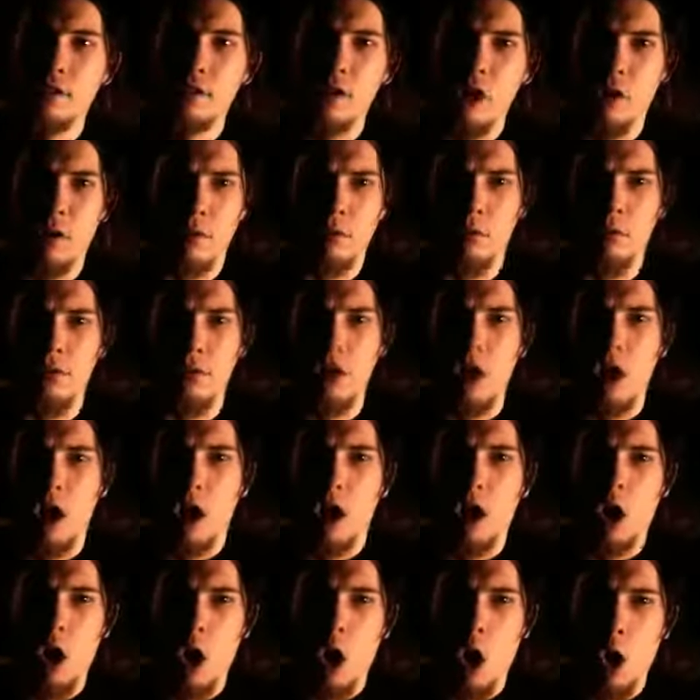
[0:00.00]
No, it was
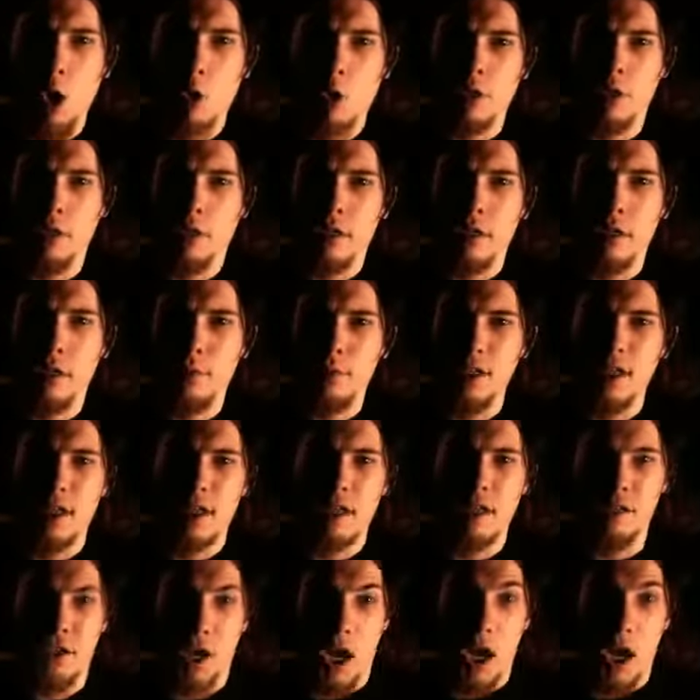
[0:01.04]
only because